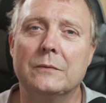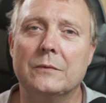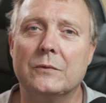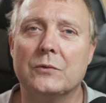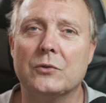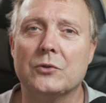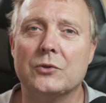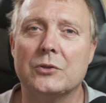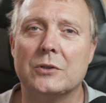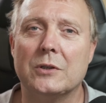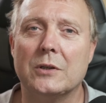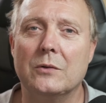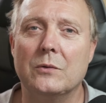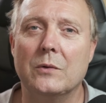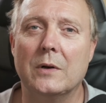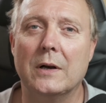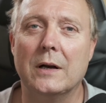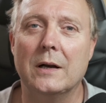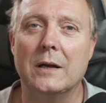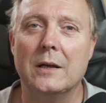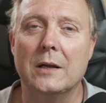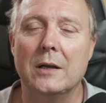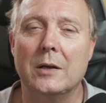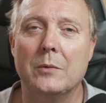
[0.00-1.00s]
just
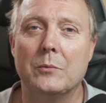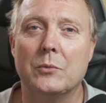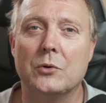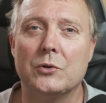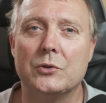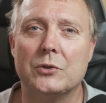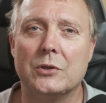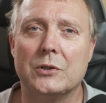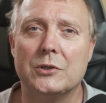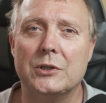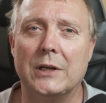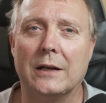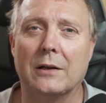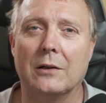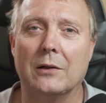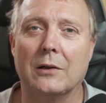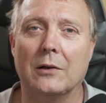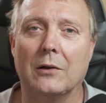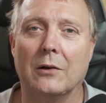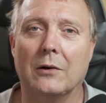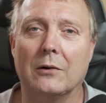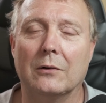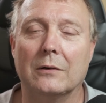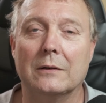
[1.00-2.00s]
to push the channel
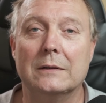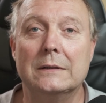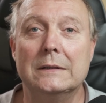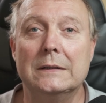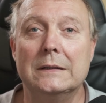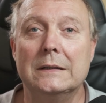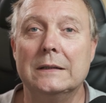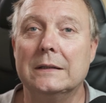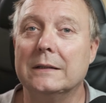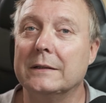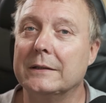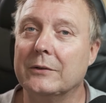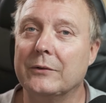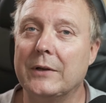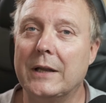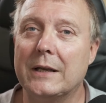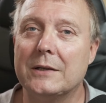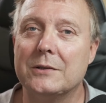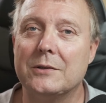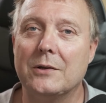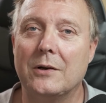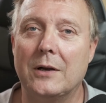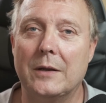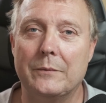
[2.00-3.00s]
along. Till
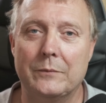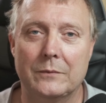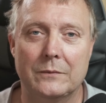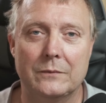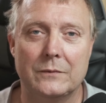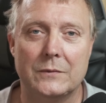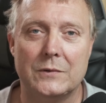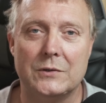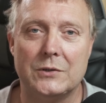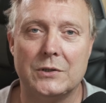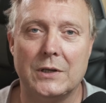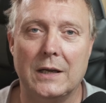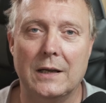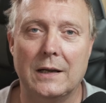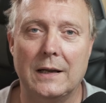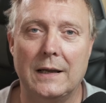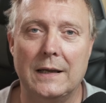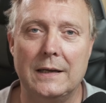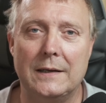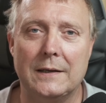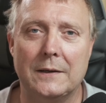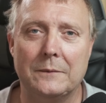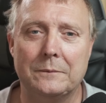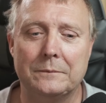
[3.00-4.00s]
next time, see you later.